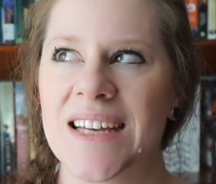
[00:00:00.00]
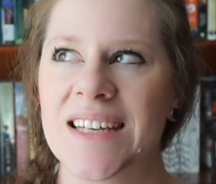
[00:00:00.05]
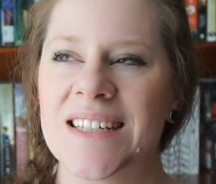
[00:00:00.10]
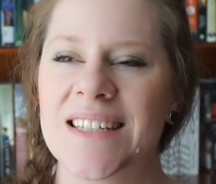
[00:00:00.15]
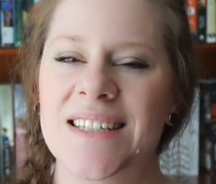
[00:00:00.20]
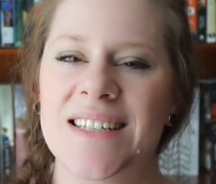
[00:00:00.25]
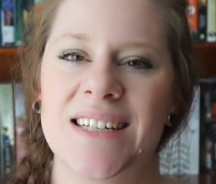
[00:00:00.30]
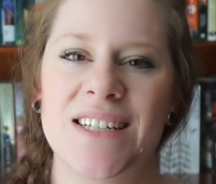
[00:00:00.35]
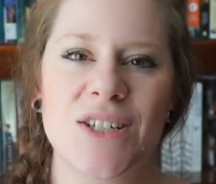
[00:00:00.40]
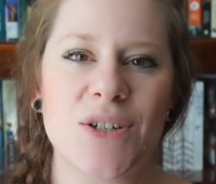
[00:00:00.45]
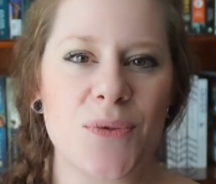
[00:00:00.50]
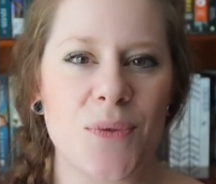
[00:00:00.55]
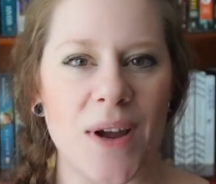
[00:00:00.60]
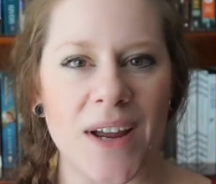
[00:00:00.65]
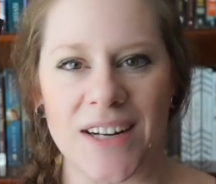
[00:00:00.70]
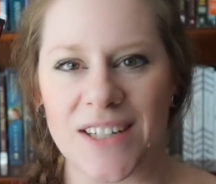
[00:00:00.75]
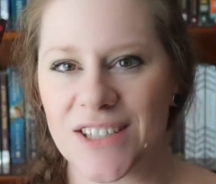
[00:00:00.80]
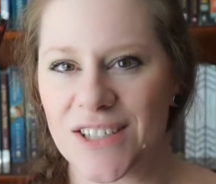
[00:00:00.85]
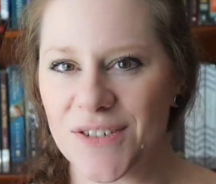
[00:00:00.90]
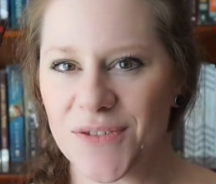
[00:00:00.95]

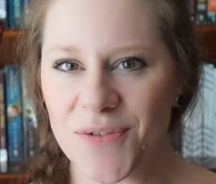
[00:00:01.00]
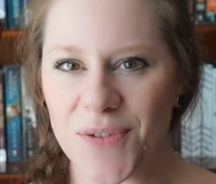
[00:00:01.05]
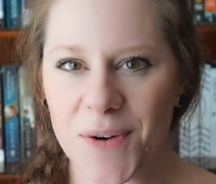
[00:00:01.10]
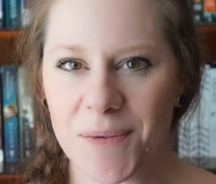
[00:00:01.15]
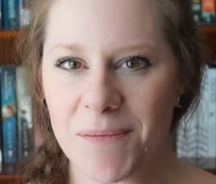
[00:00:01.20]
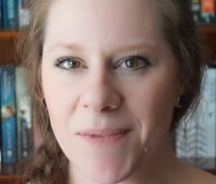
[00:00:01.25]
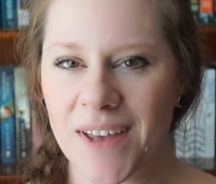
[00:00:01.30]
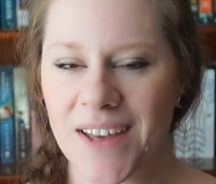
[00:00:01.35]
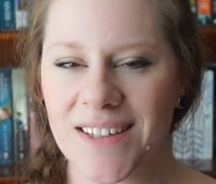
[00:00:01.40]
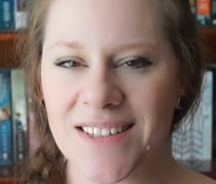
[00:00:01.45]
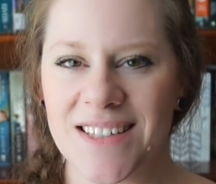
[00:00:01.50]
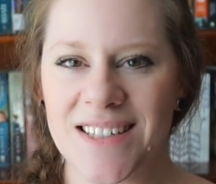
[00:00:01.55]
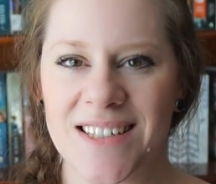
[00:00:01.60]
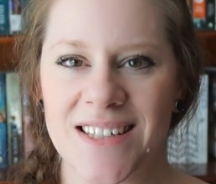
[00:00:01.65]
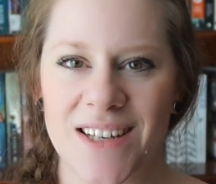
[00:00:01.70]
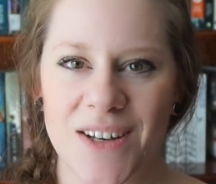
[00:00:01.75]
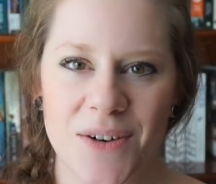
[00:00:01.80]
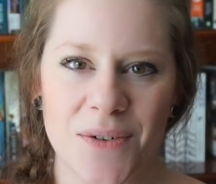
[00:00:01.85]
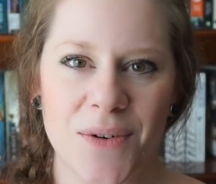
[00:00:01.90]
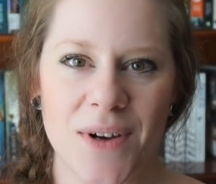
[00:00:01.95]
situation for me to
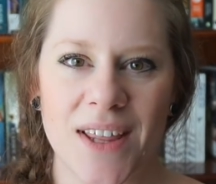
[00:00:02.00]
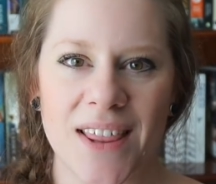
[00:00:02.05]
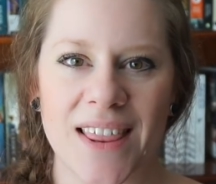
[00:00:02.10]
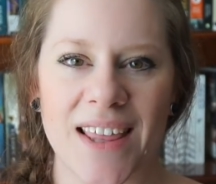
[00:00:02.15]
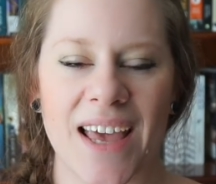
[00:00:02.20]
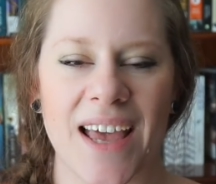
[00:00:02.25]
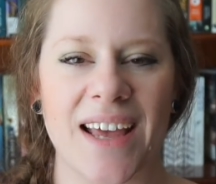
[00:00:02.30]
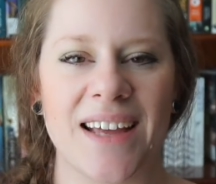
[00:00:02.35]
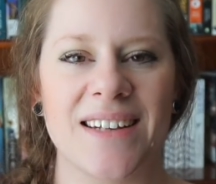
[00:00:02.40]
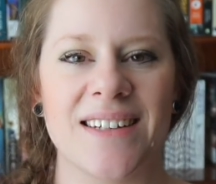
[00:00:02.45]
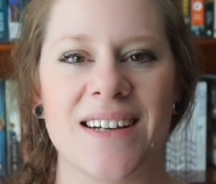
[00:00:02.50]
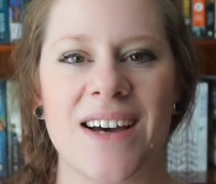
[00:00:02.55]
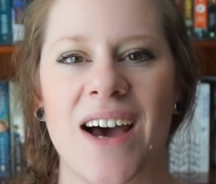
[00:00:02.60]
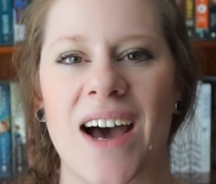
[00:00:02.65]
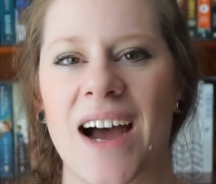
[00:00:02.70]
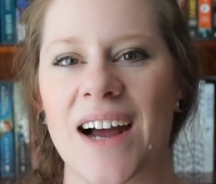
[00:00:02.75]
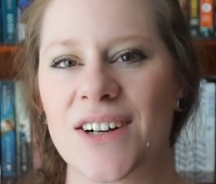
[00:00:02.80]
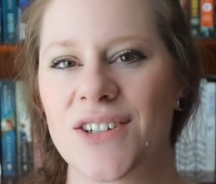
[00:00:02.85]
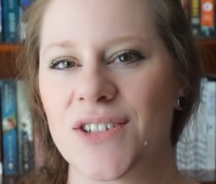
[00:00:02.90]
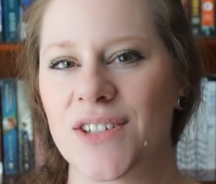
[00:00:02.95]
deal with and
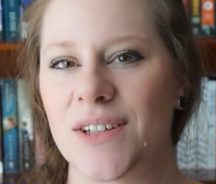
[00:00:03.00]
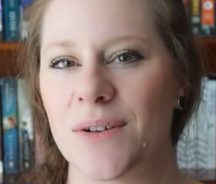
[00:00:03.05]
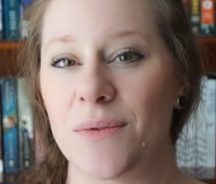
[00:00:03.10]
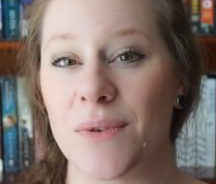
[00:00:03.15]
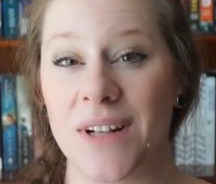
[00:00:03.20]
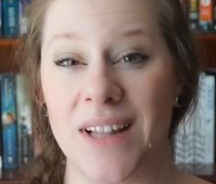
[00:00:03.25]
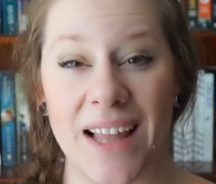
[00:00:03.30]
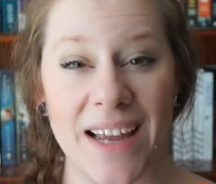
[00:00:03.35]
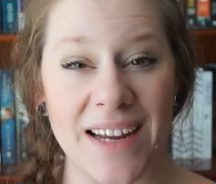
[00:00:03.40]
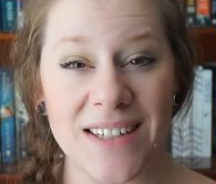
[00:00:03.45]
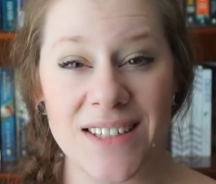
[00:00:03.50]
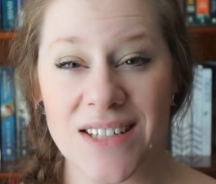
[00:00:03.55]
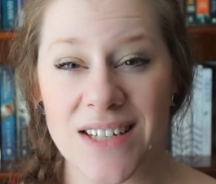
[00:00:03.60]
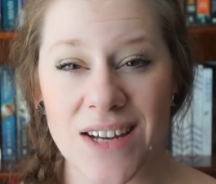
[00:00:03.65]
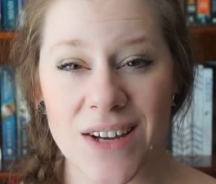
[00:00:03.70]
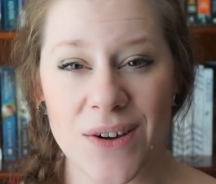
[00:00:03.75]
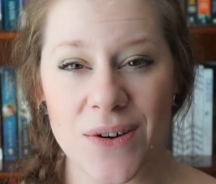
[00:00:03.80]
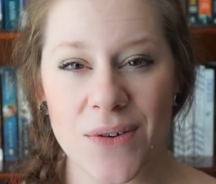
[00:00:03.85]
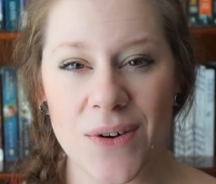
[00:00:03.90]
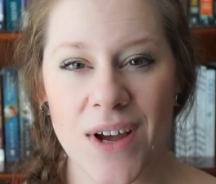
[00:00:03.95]
actually relate
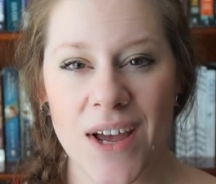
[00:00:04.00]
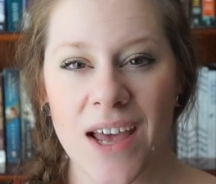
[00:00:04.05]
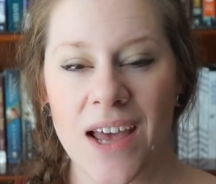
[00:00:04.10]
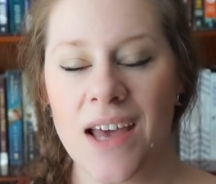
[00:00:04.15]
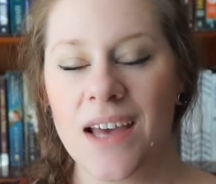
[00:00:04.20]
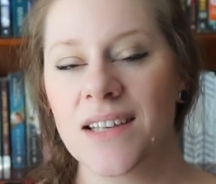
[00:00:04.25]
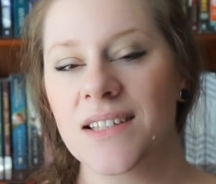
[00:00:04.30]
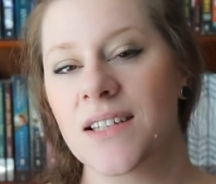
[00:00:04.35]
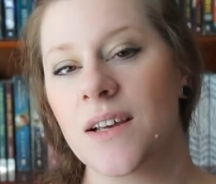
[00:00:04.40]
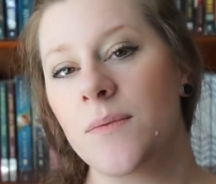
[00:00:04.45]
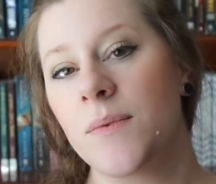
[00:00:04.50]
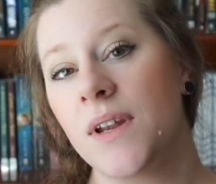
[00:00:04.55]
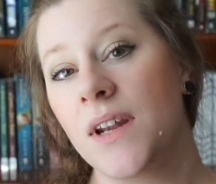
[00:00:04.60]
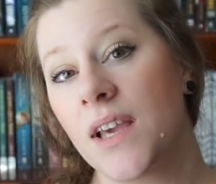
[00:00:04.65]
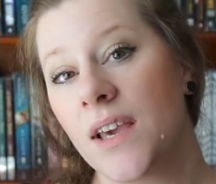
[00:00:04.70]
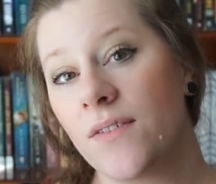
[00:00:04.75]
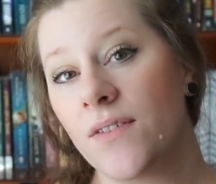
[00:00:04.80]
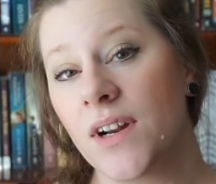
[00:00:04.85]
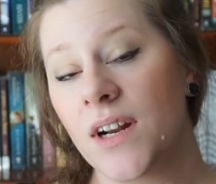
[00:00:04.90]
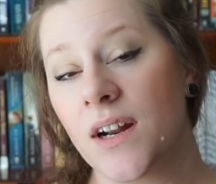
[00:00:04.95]
to. So I'm gonna
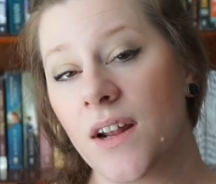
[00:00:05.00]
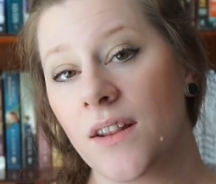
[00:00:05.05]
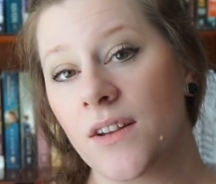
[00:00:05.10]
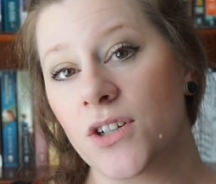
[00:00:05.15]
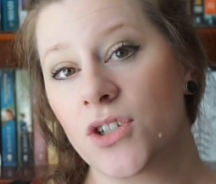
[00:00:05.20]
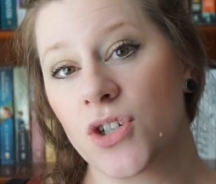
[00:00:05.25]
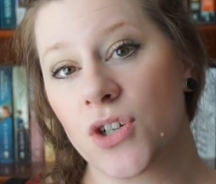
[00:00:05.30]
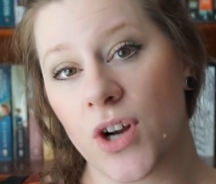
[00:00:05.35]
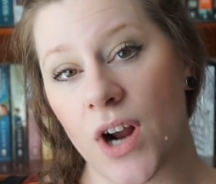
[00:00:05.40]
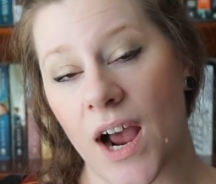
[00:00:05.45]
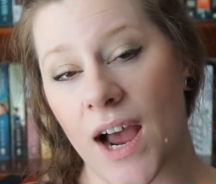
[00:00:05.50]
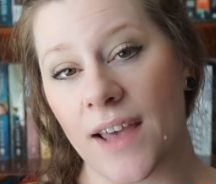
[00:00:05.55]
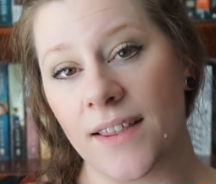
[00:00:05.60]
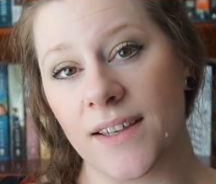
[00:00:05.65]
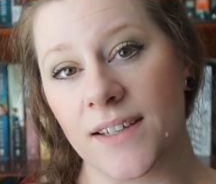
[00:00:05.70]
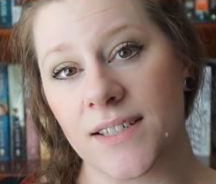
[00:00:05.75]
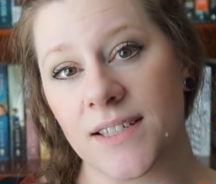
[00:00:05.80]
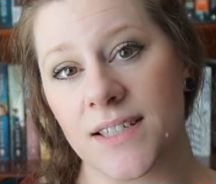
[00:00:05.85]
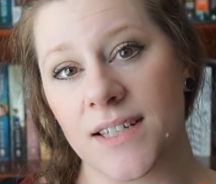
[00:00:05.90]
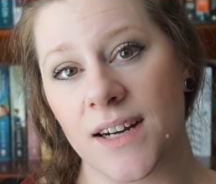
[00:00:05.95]
give it another try
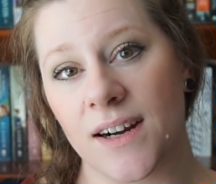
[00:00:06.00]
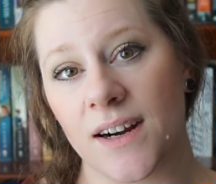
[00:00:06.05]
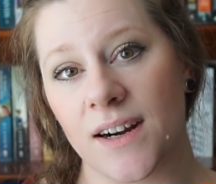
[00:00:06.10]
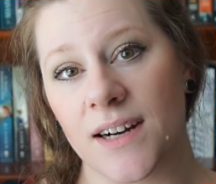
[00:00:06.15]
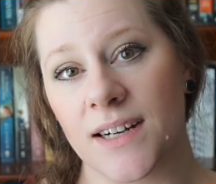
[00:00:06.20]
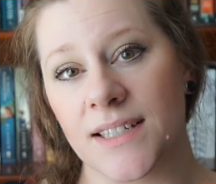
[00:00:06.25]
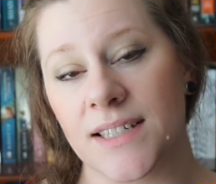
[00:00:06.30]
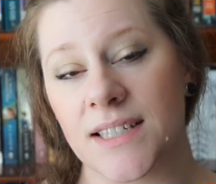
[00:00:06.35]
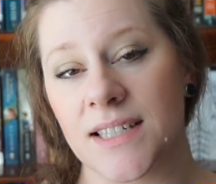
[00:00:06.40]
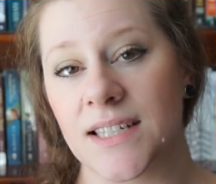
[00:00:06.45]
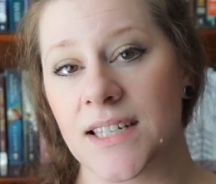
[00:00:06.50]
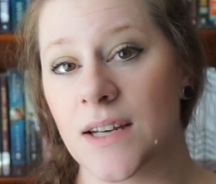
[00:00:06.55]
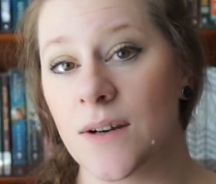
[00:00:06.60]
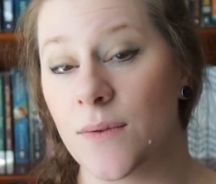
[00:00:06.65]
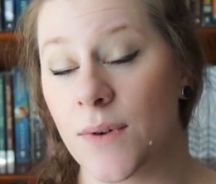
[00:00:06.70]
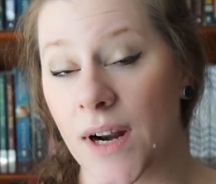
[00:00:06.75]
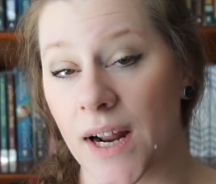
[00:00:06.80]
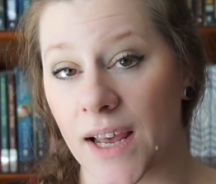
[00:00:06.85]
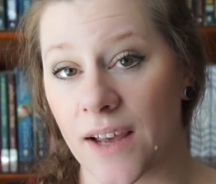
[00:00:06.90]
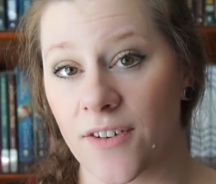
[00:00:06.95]
this year and see
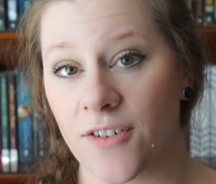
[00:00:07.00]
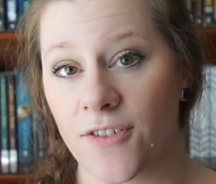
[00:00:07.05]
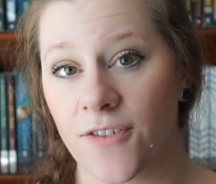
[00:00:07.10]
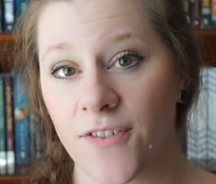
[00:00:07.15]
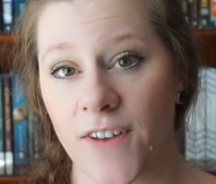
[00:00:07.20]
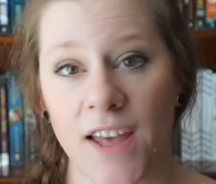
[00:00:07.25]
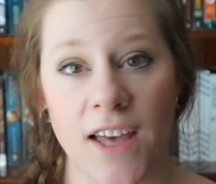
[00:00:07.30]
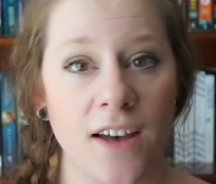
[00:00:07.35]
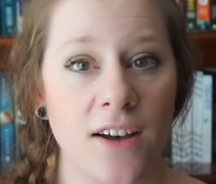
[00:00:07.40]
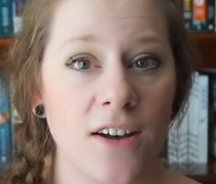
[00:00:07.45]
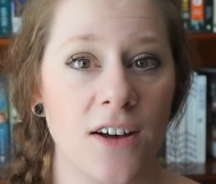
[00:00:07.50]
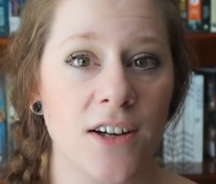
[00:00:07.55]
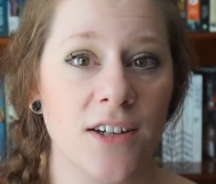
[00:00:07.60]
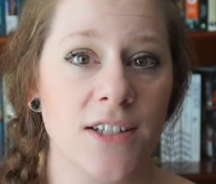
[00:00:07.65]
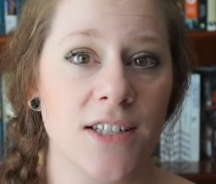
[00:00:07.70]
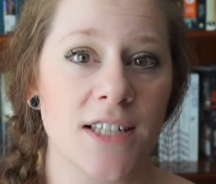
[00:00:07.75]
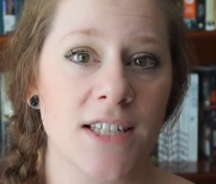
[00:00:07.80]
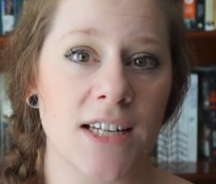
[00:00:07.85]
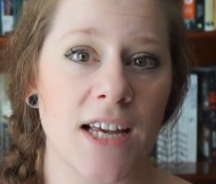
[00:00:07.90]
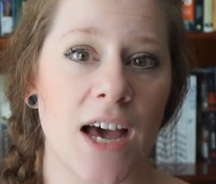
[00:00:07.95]
what I feel
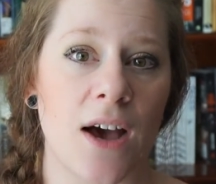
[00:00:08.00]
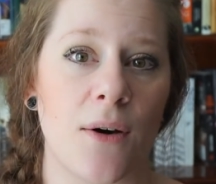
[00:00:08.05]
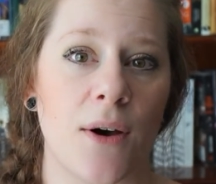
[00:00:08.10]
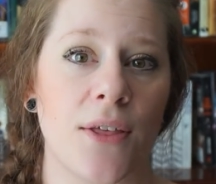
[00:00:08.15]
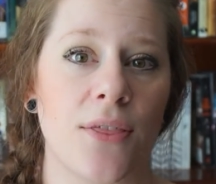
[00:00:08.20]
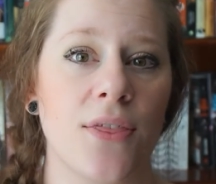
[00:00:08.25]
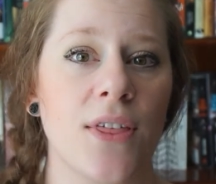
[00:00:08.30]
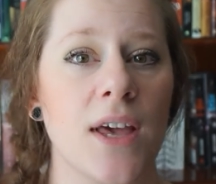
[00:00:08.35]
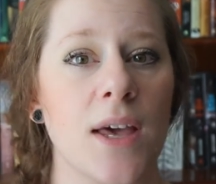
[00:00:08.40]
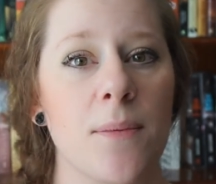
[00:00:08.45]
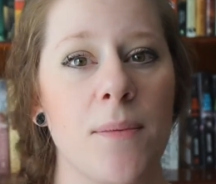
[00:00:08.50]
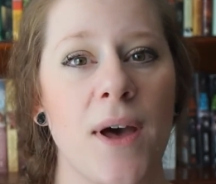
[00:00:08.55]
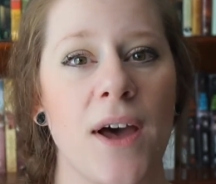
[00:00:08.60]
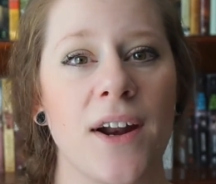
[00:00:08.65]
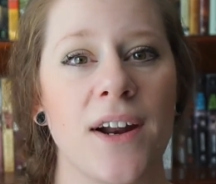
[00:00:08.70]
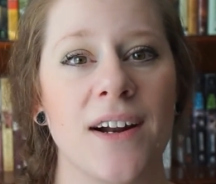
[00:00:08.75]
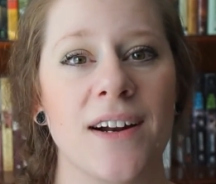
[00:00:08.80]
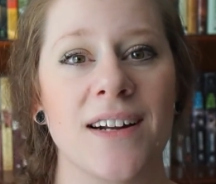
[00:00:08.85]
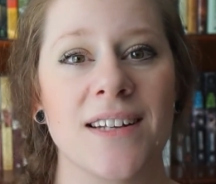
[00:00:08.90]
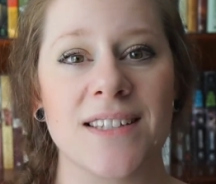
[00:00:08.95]
and see how I think
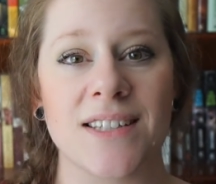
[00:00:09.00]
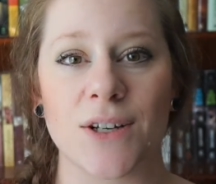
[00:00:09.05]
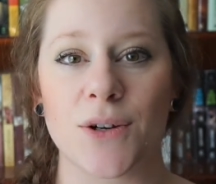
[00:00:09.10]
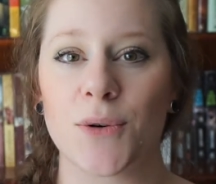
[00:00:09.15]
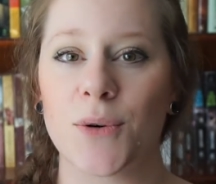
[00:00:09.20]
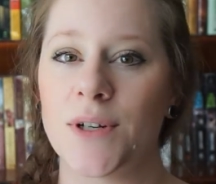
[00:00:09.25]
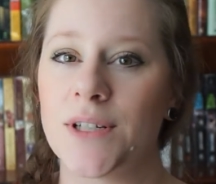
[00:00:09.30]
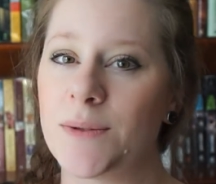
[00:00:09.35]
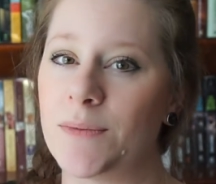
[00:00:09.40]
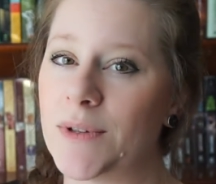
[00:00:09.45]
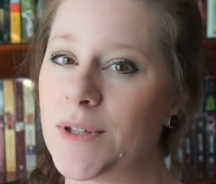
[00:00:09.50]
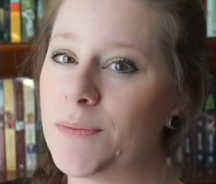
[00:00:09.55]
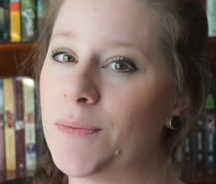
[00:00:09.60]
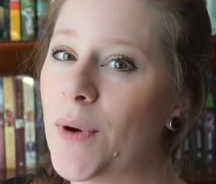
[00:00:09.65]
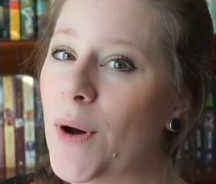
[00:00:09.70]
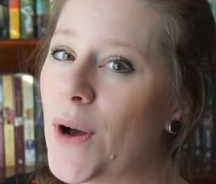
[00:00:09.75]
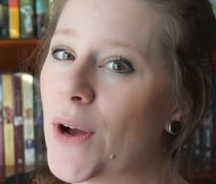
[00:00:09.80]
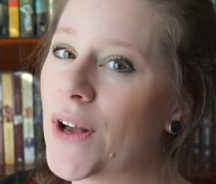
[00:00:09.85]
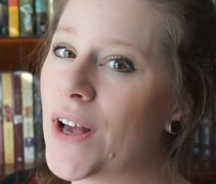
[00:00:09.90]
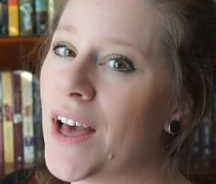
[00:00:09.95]
about it. It's a Christmas
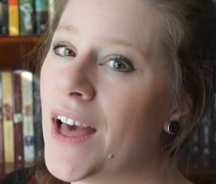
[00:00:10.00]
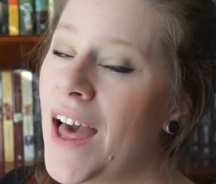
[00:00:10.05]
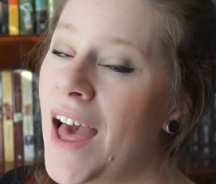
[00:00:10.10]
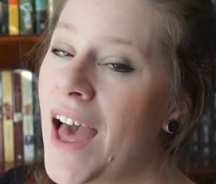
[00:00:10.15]
book,